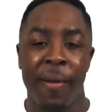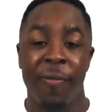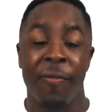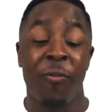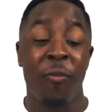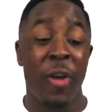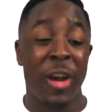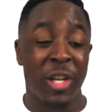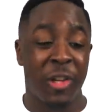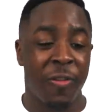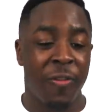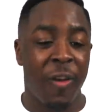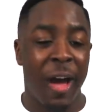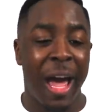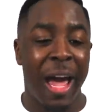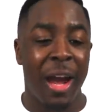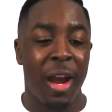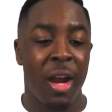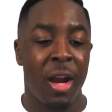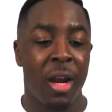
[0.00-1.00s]
a fresh
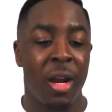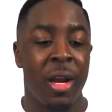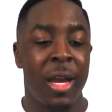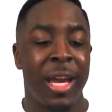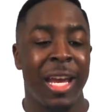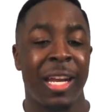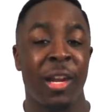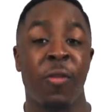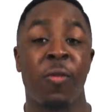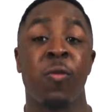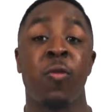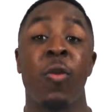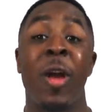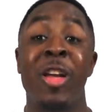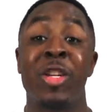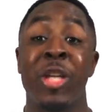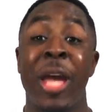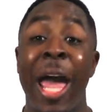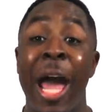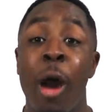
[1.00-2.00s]
fire and a
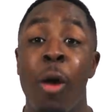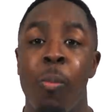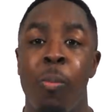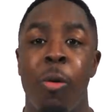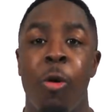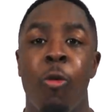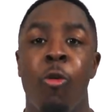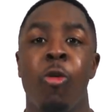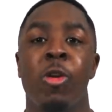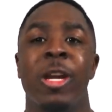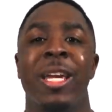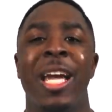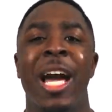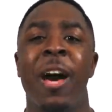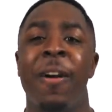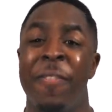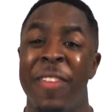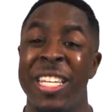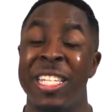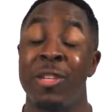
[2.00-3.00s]
fresh outpouring
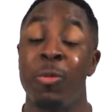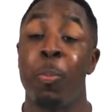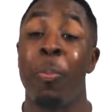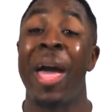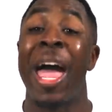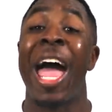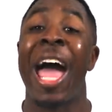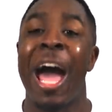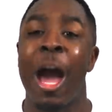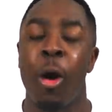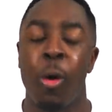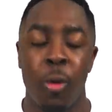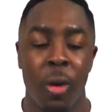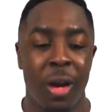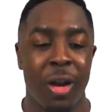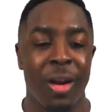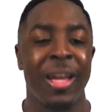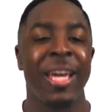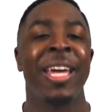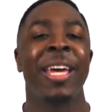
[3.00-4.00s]
of his
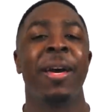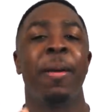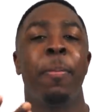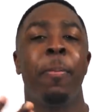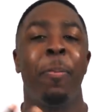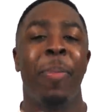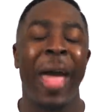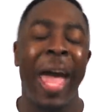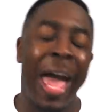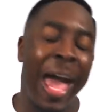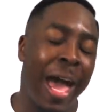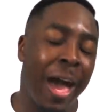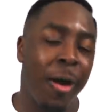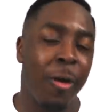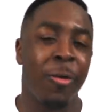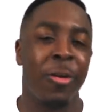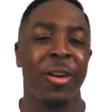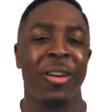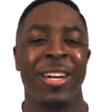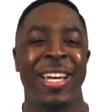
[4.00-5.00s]
power
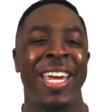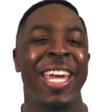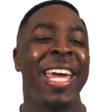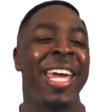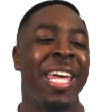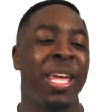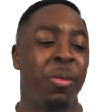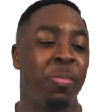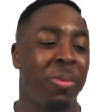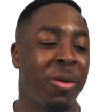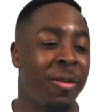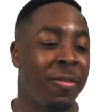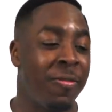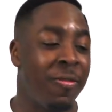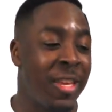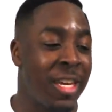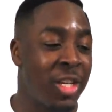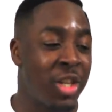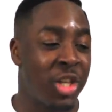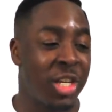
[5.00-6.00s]
power and
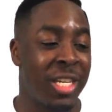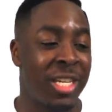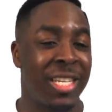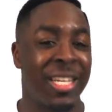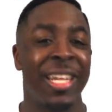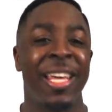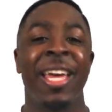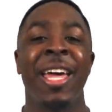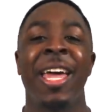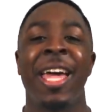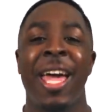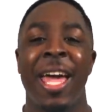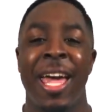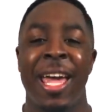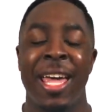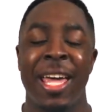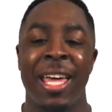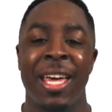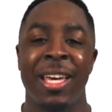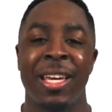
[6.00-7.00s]
provision
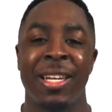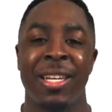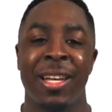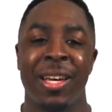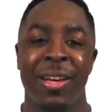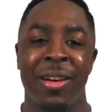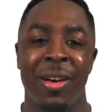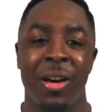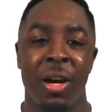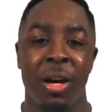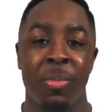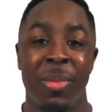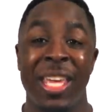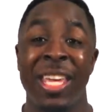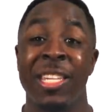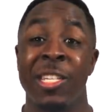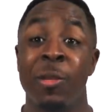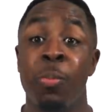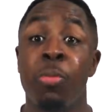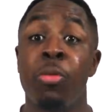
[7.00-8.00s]
and um,
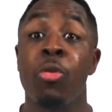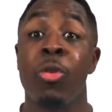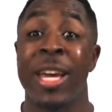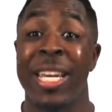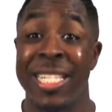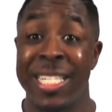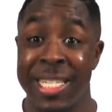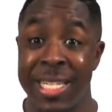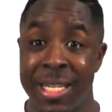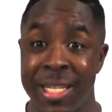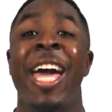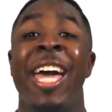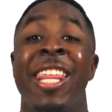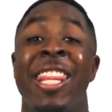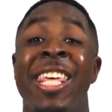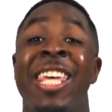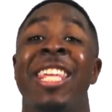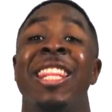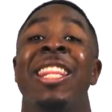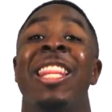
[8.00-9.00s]
his presence.
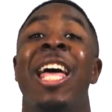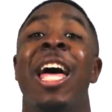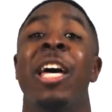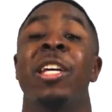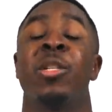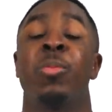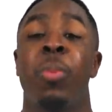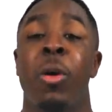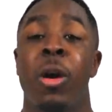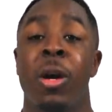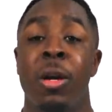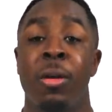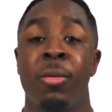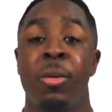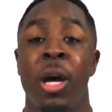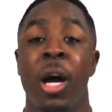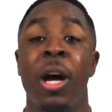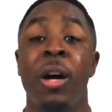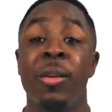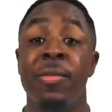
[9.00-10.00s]
And then last part
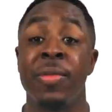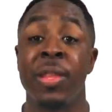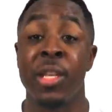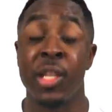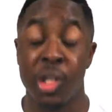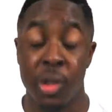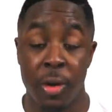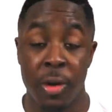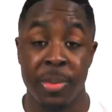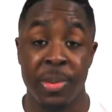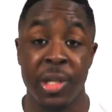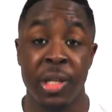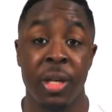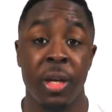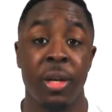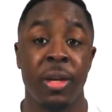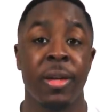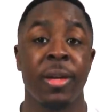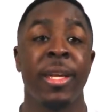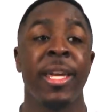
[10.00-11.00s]
of the
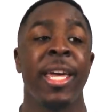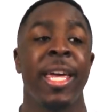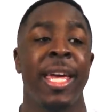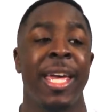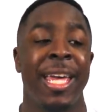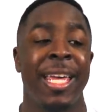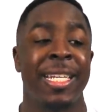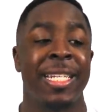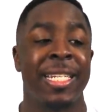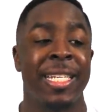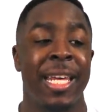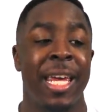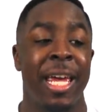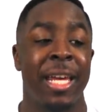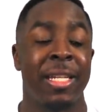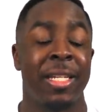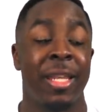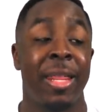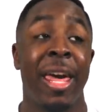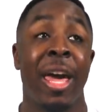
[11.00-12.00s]
scripture, it
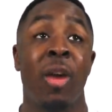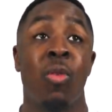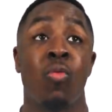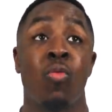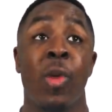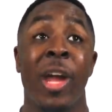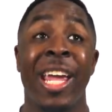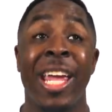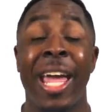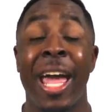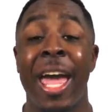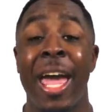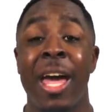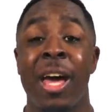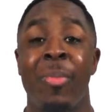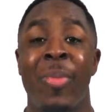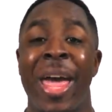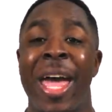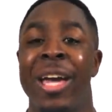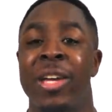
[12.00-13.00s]
says that
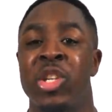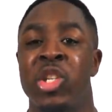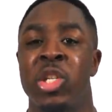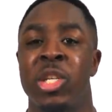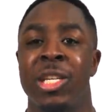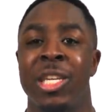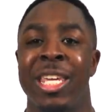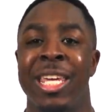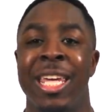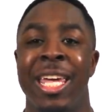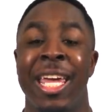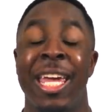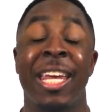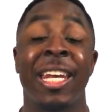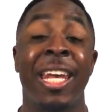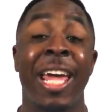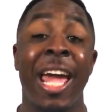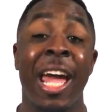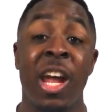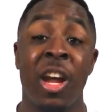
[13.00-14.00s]
Rahab actually
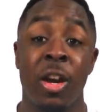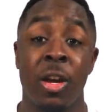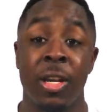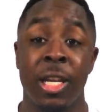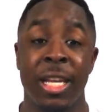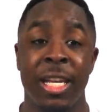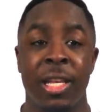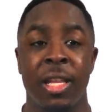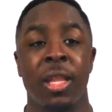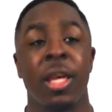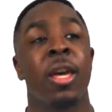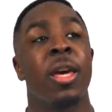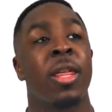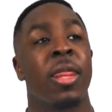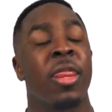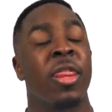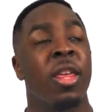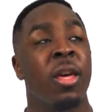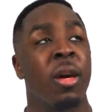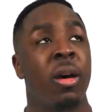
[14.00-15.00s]
inherited
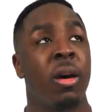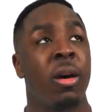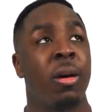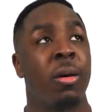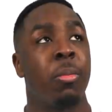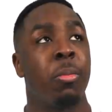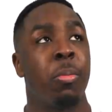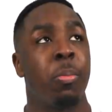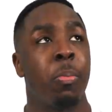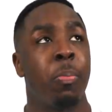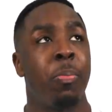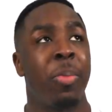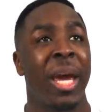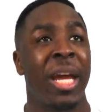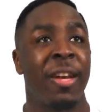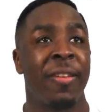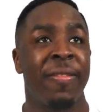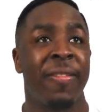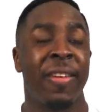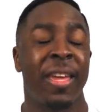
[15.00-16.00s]
the
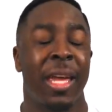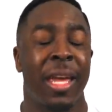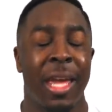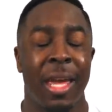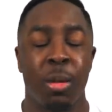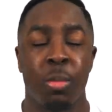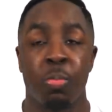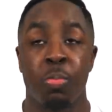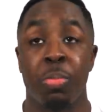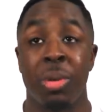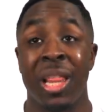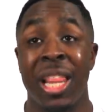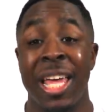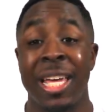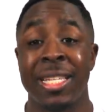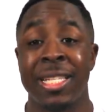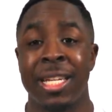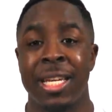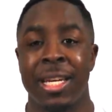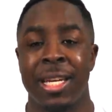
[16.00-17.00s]
benefit and
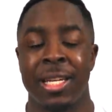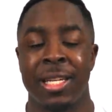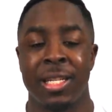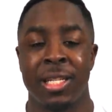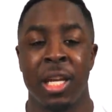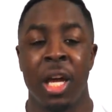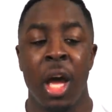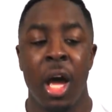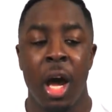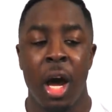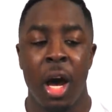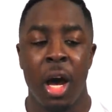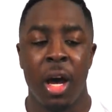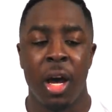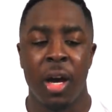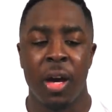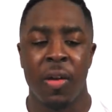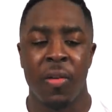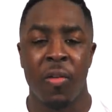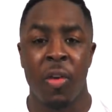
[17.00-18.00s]
blessings
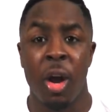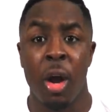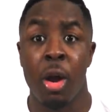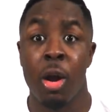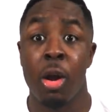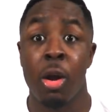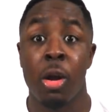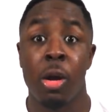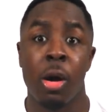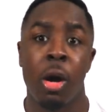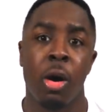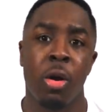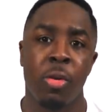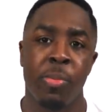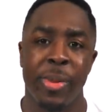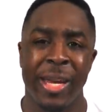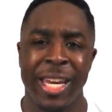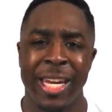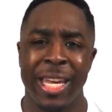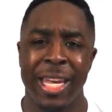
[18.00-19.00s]
of her
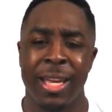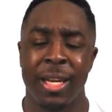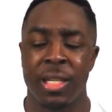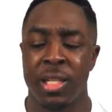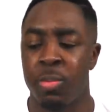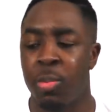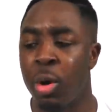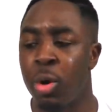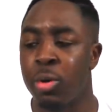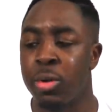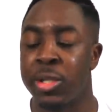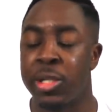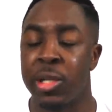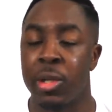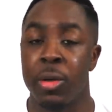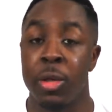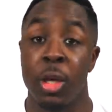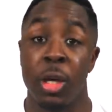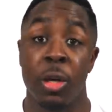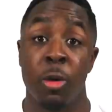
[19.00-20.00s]
obedience, but
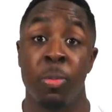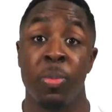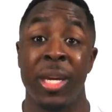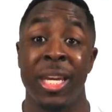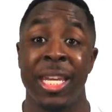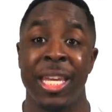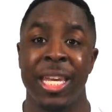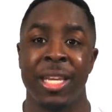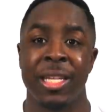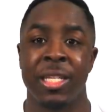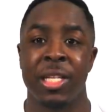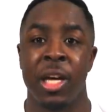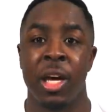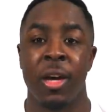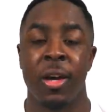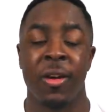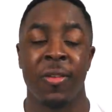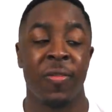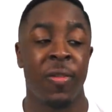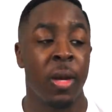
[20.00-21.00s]
also the obedience
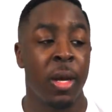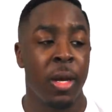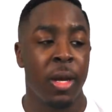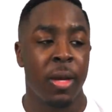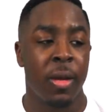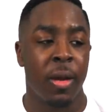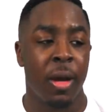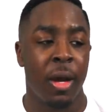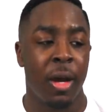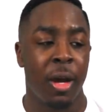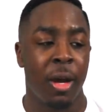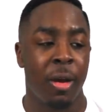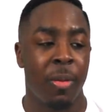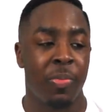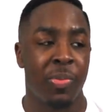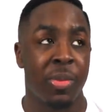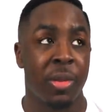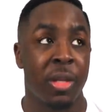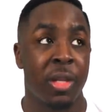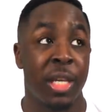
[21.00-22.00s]
of
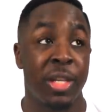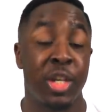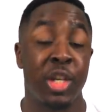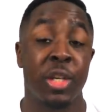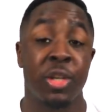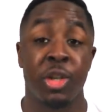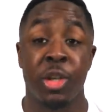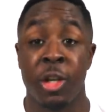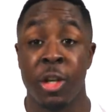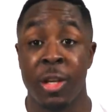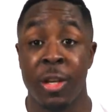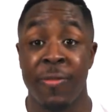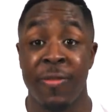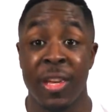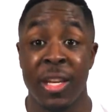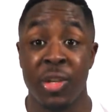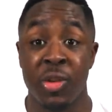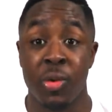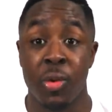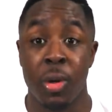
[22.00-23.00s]
um, the children of
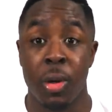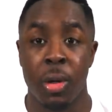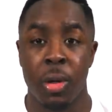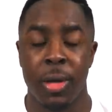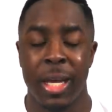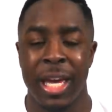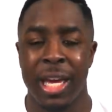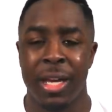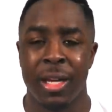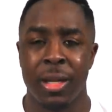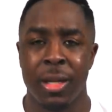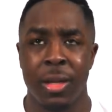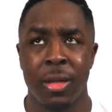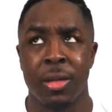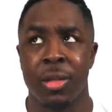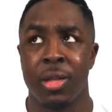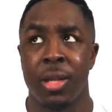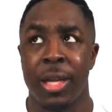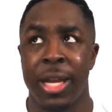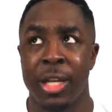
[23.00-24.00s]
Israel and
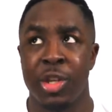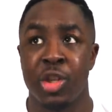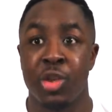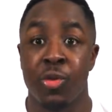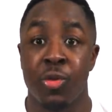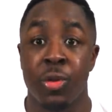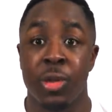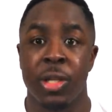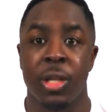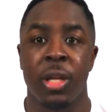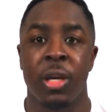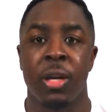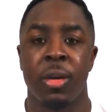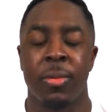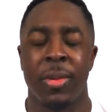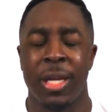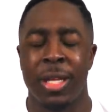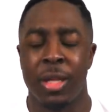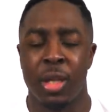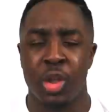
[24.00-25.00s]
like
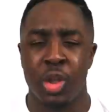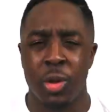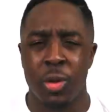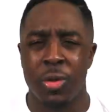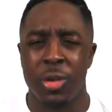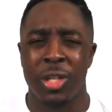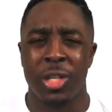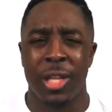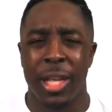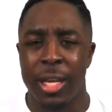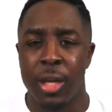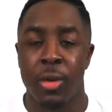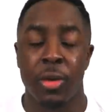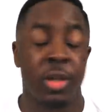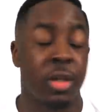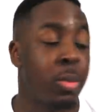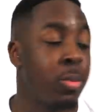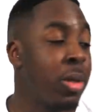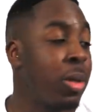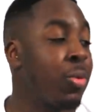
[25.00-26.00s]
Jerusalem and the Jewish like
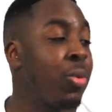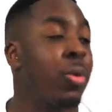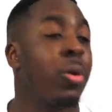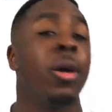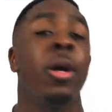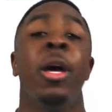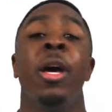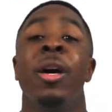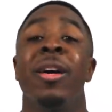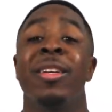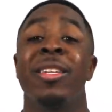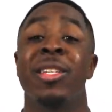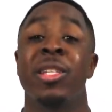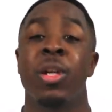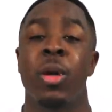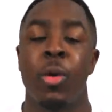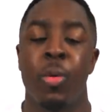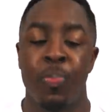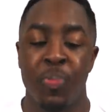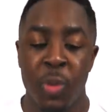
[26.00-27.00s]
Christian people.
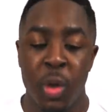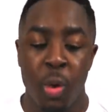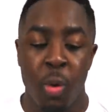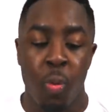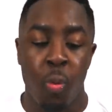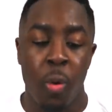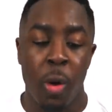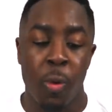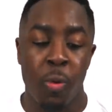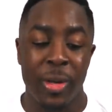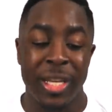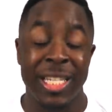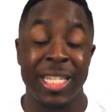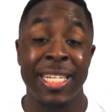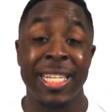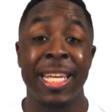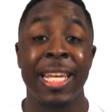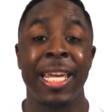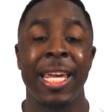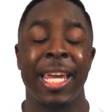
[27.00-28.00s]
So what we
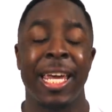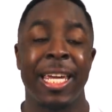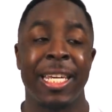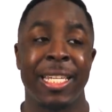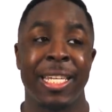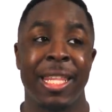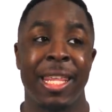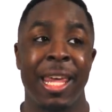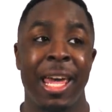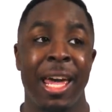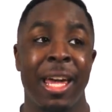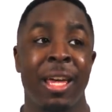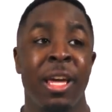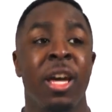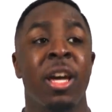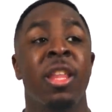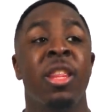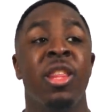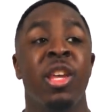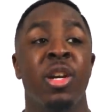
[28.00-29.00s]
see is that
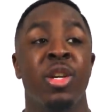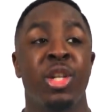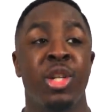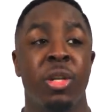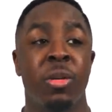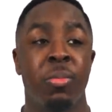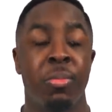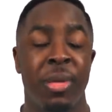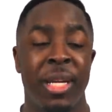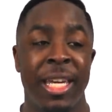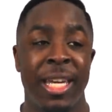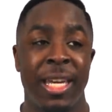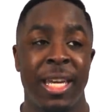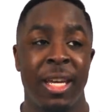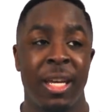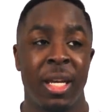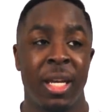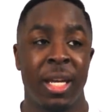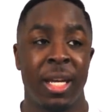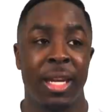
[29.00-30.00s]
there should
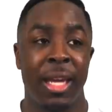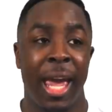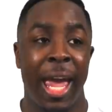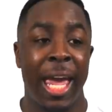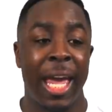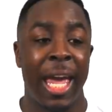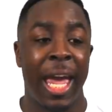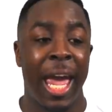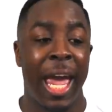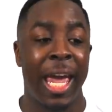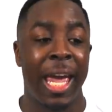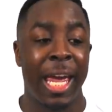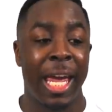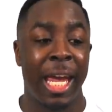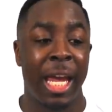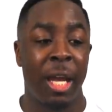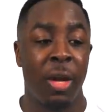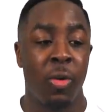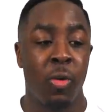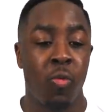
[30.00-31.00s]
be
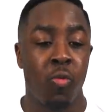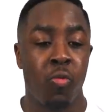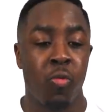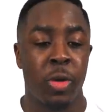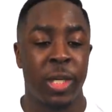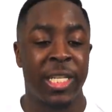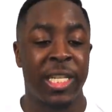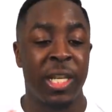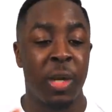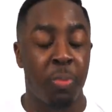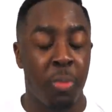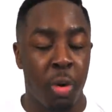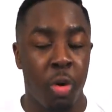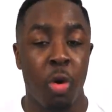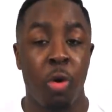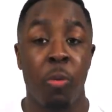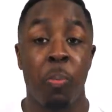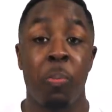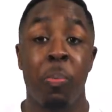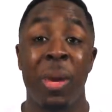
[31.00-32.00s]
a
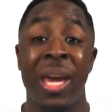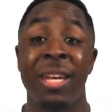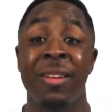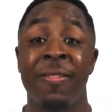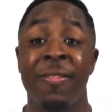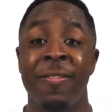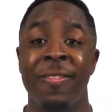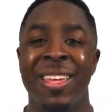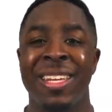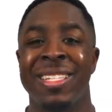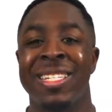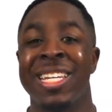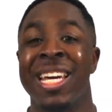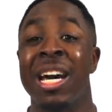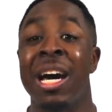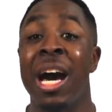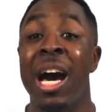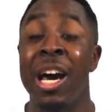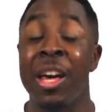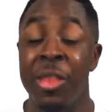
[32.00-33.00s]
reciprocal benefit
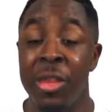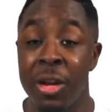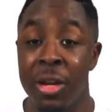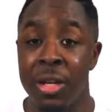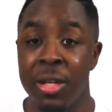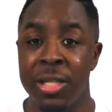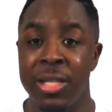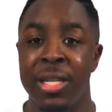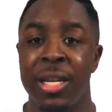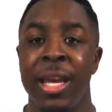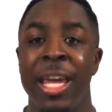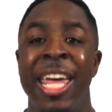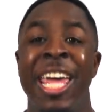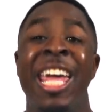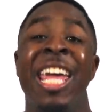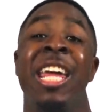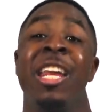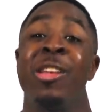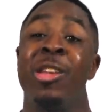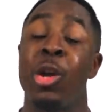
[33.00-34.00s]
to others
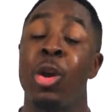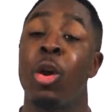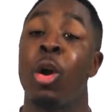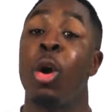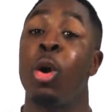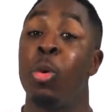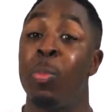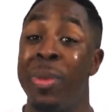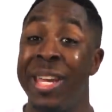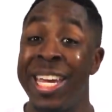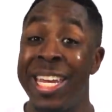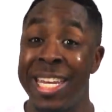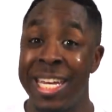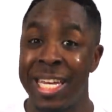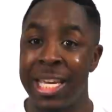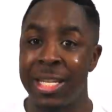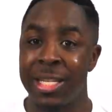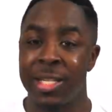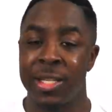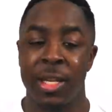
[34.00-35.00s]
in your
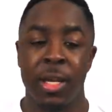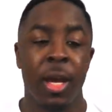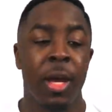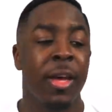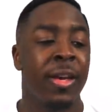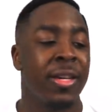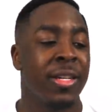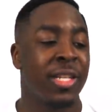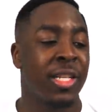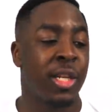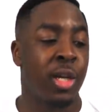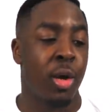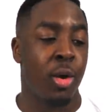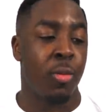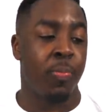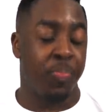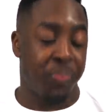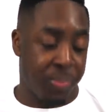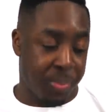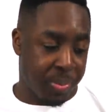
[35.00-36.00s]
obedience.
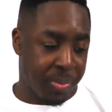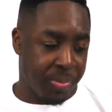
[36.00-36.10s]
So